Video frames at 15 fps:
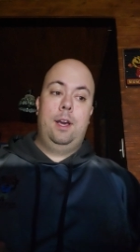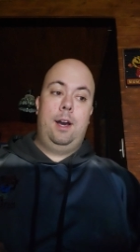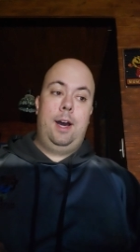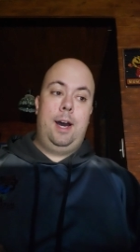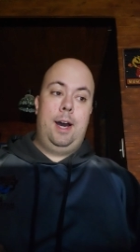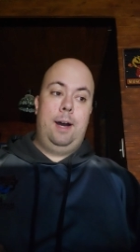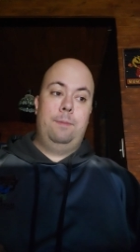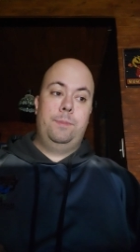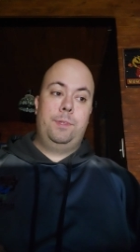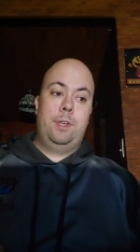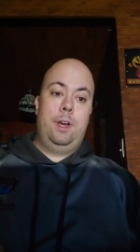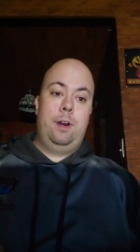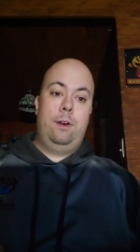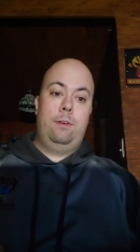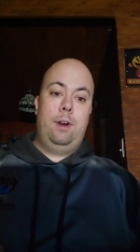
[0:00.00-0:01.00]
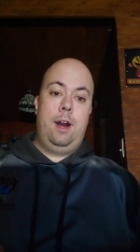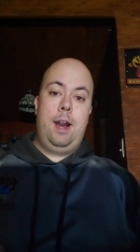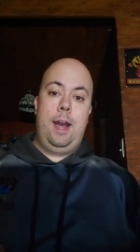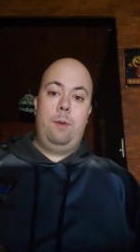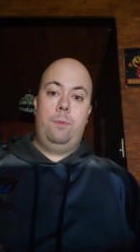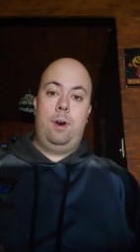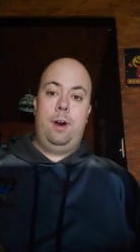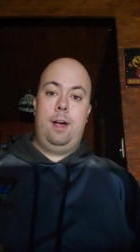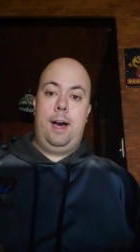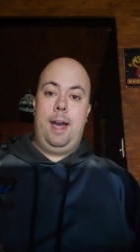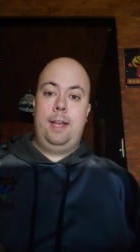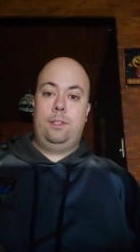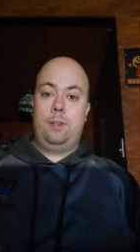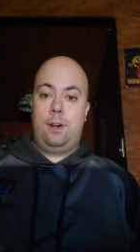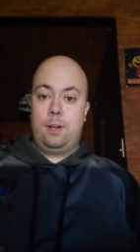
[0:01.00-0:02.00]
So, all right, well, I
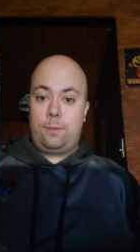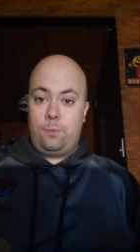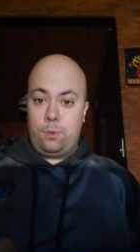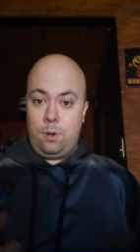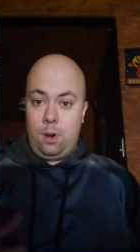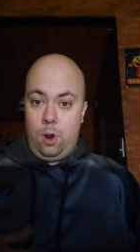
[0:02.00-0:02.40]
talked for